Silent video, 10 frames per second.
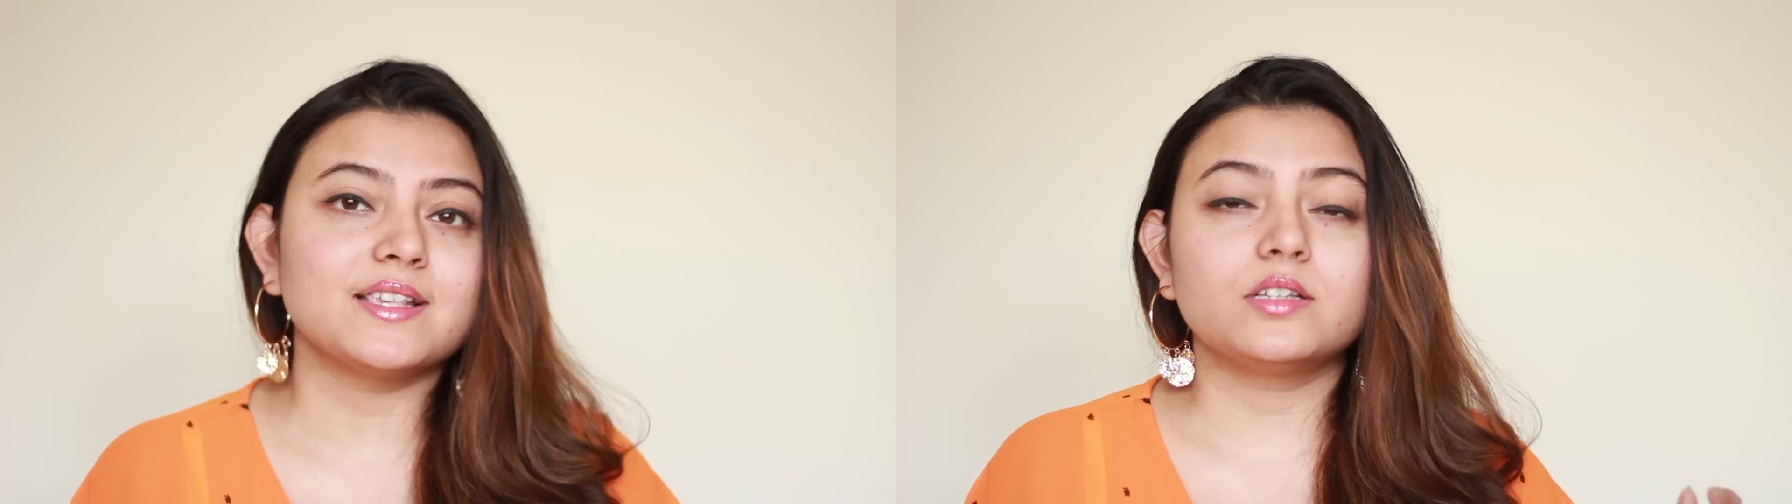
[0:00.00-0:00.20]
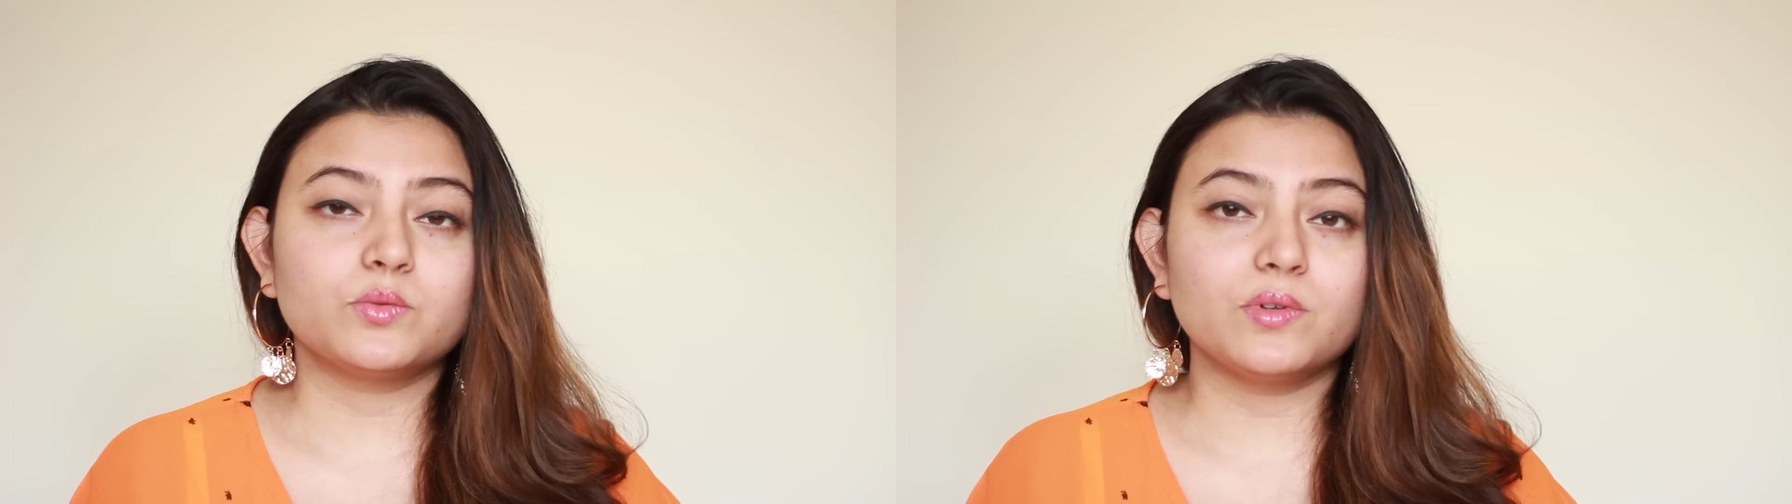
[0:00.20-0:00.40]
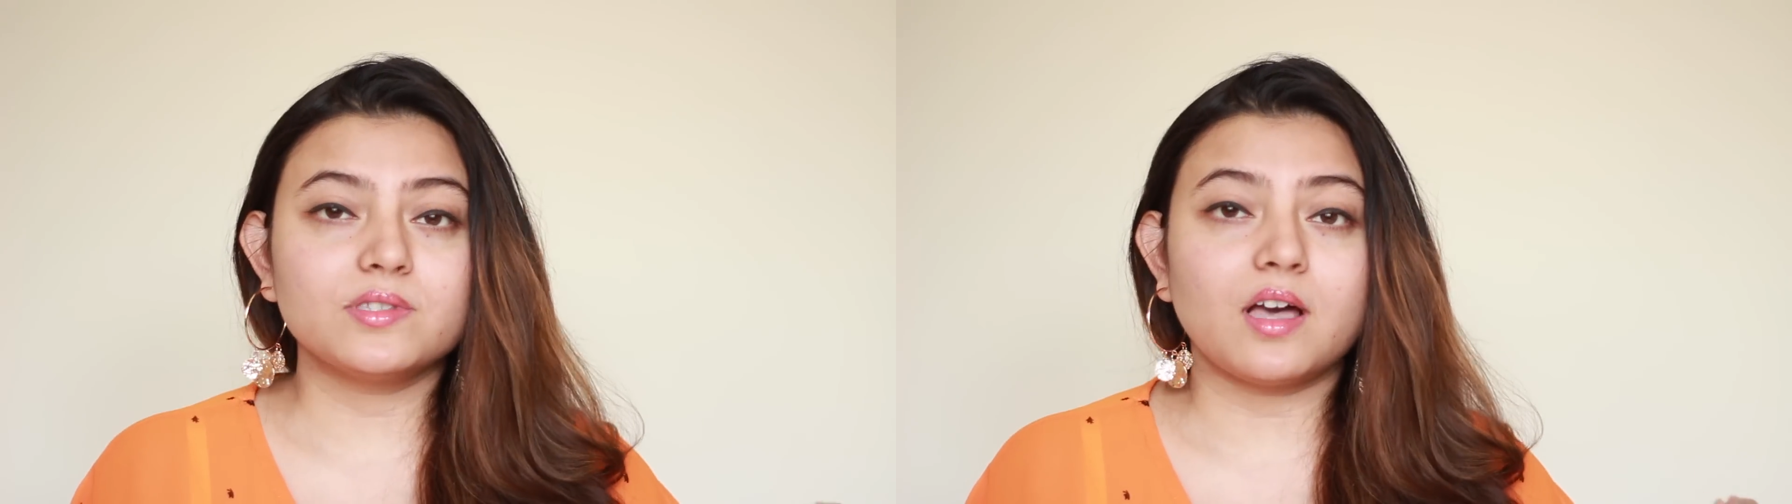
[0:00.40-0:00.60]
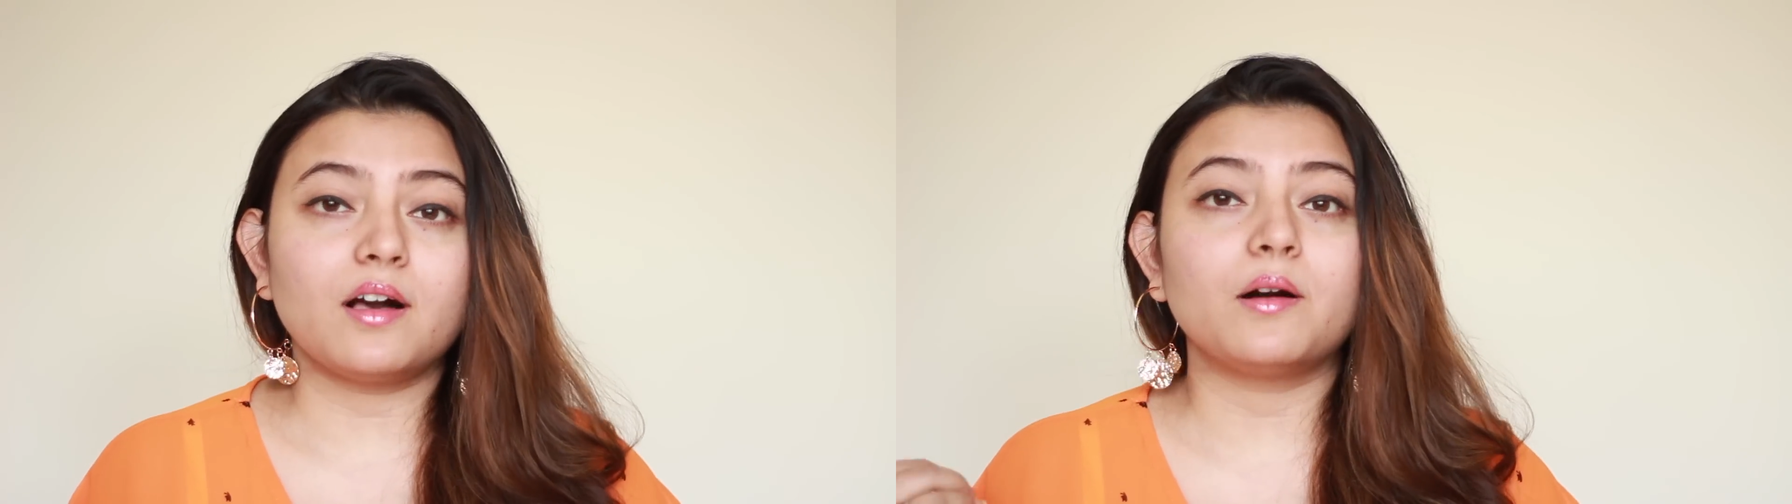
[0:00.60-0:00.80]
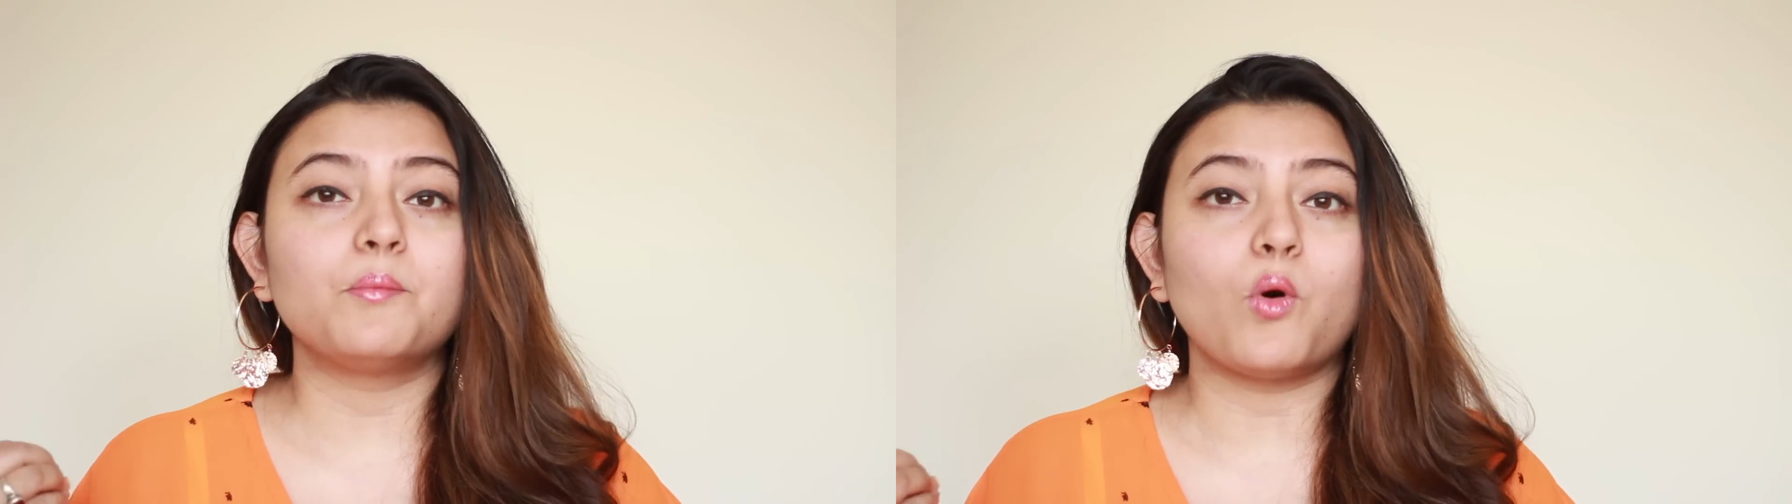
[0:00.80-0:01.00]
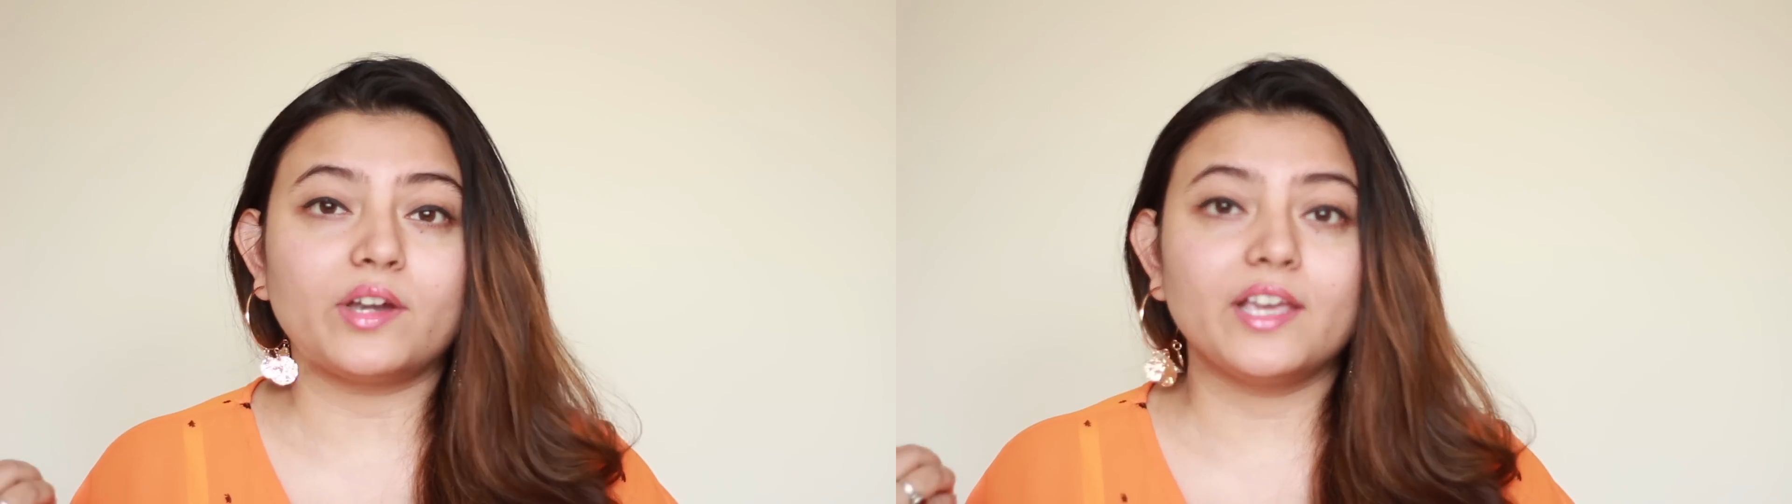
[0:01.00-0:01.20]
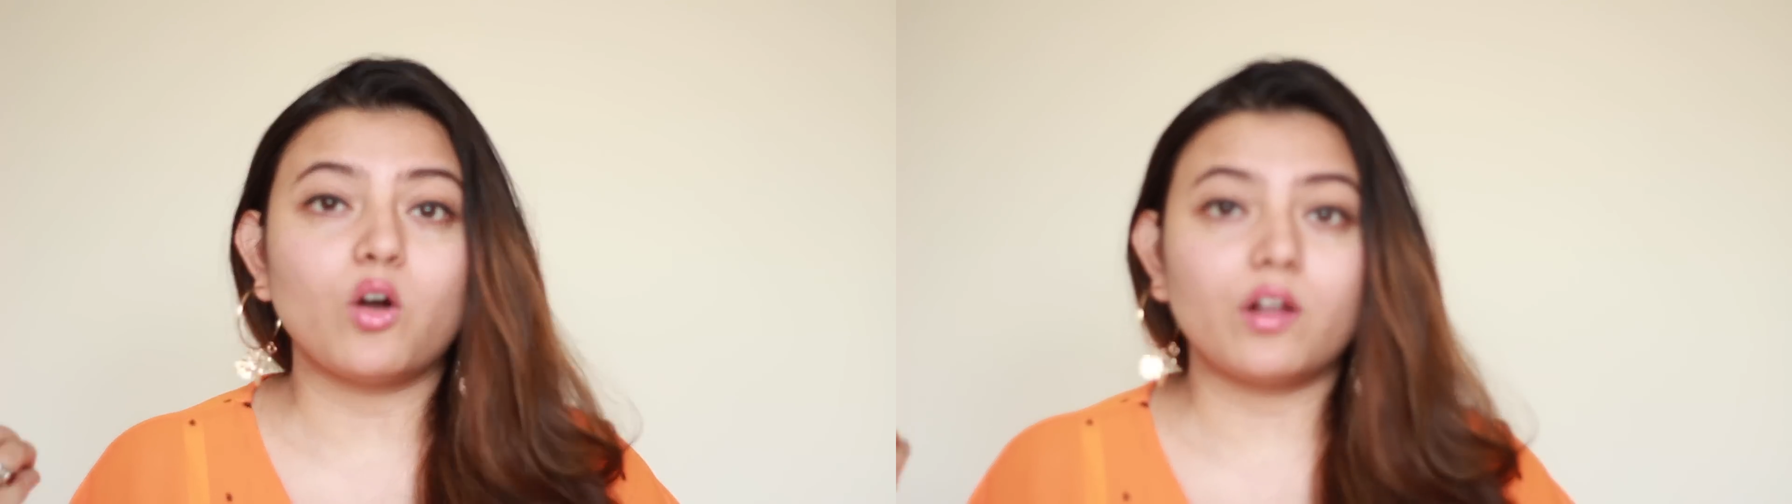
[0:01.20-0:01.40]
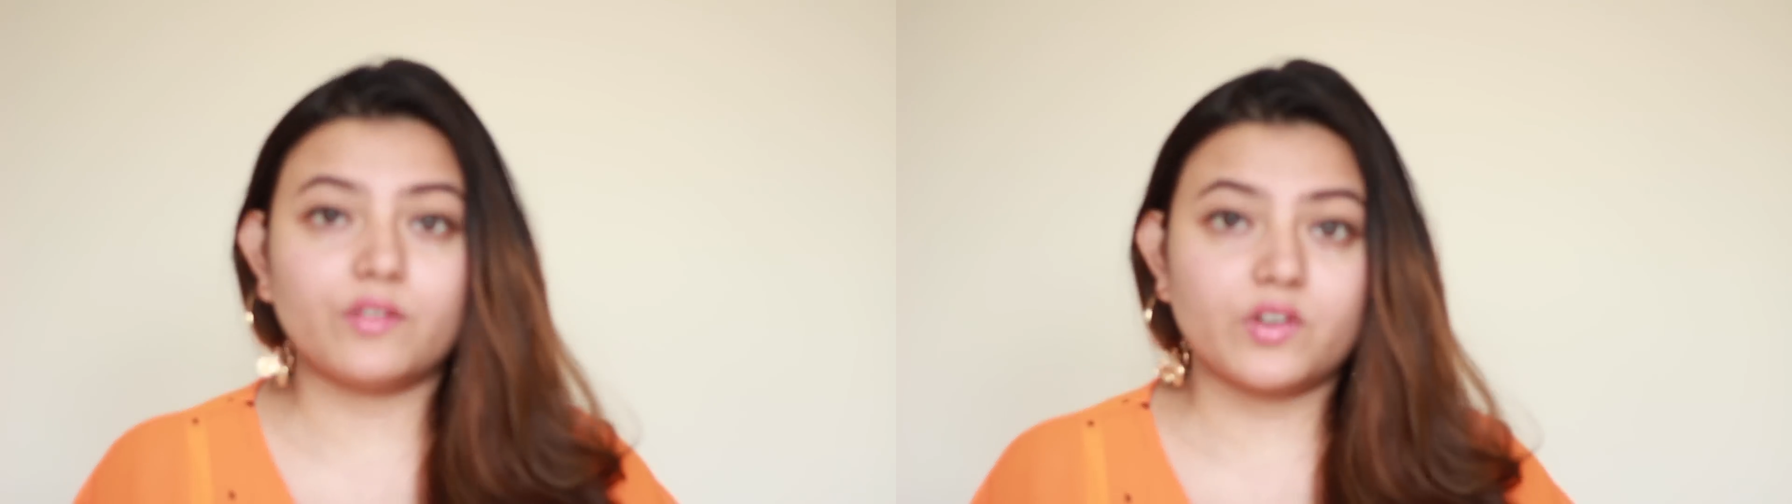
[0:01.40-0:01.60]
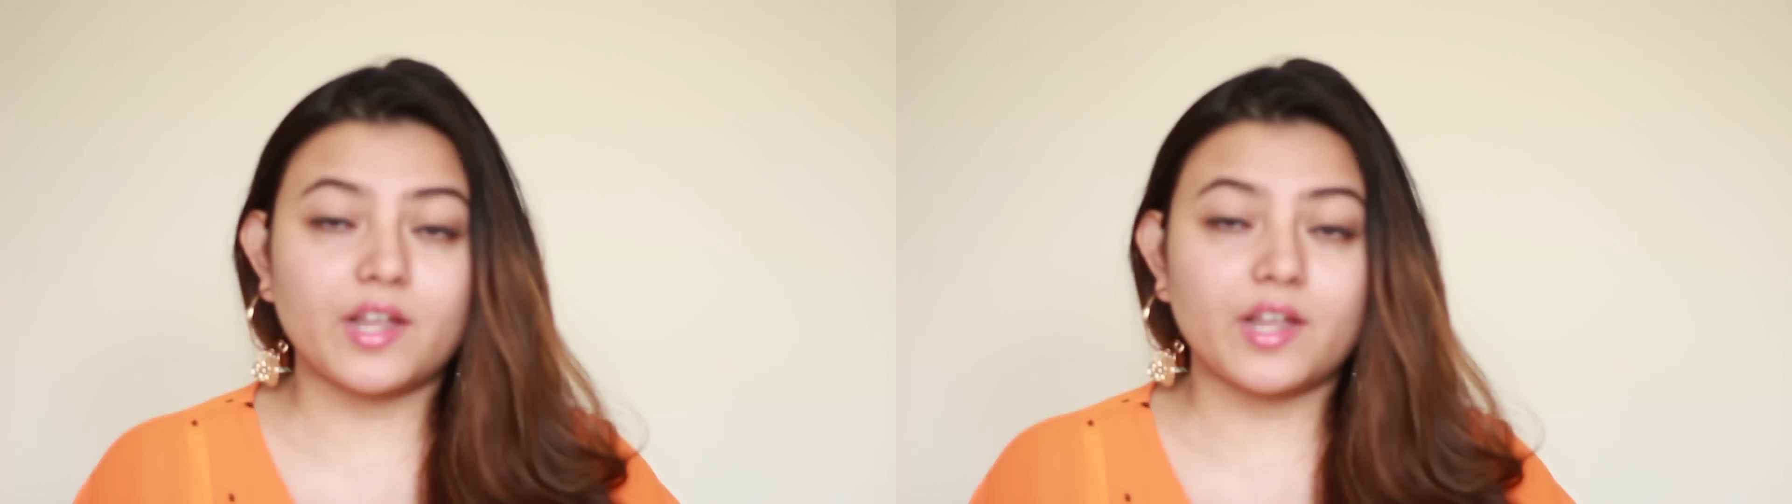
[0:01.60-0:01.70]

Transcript: this one's a bodycon